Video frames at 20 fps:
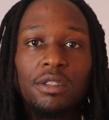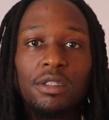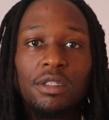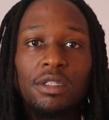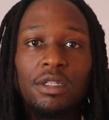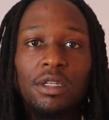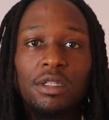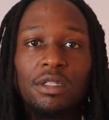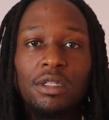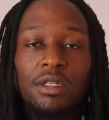and
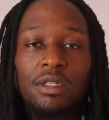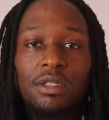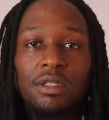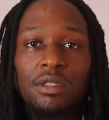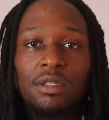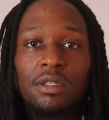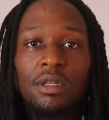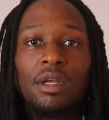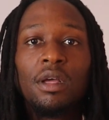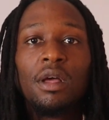
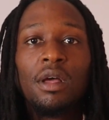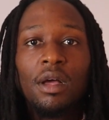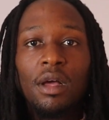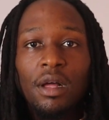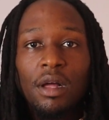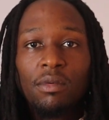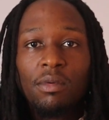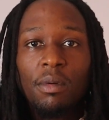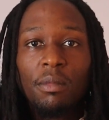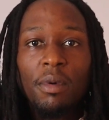sisters,
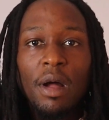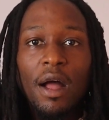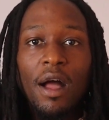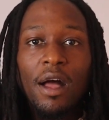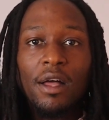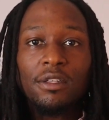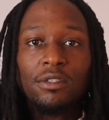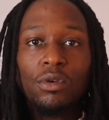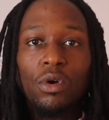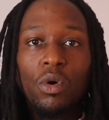remember,
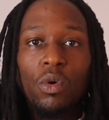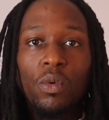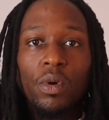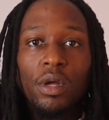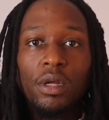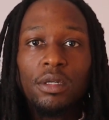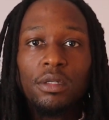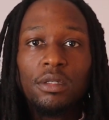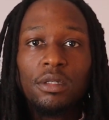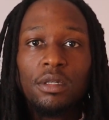guys,
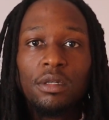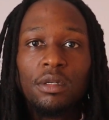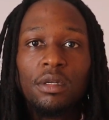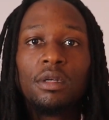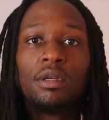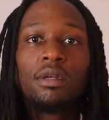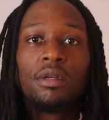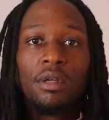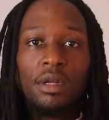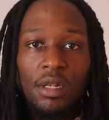always,
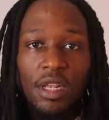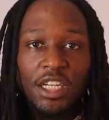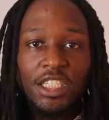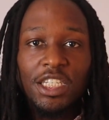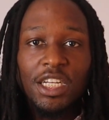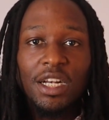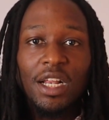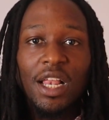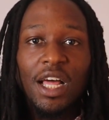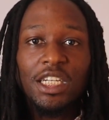let
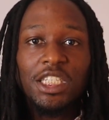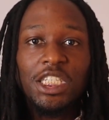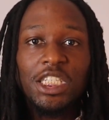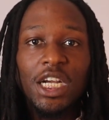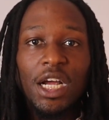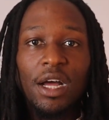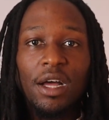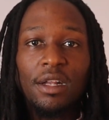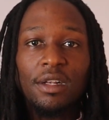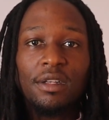your inner light
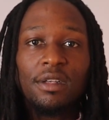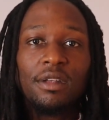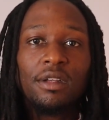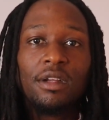shine.